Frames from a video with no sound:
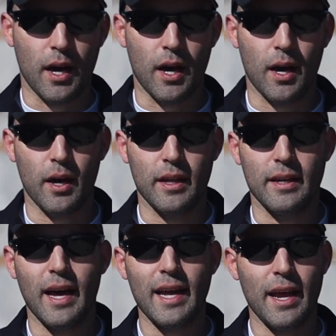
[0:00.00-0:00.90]
uh,
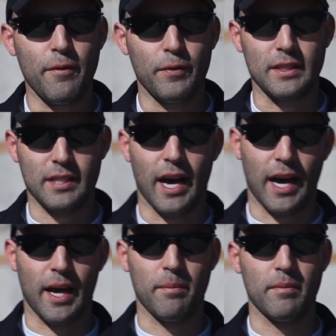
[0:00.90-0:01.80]
not every
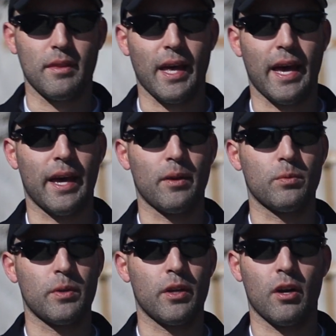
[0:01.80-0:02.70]
time that
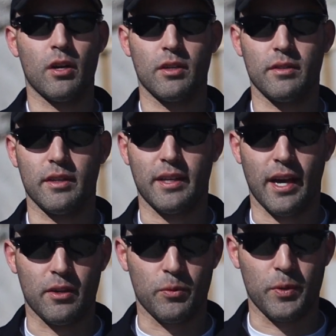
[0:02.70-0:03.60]
we are
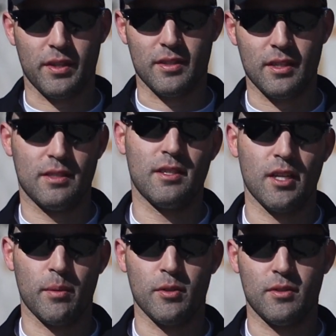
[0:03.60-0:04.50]
encountered with a
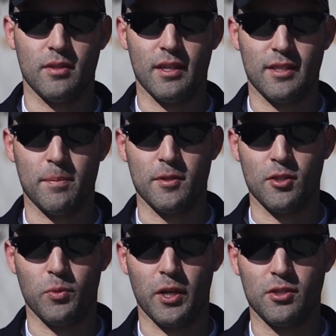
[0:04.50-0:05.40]
CCW uh, type
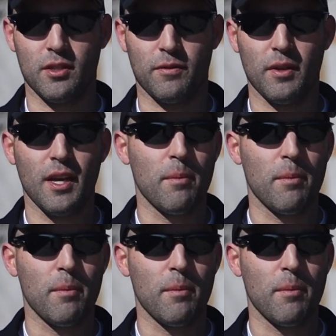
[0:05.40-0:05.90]
situation, if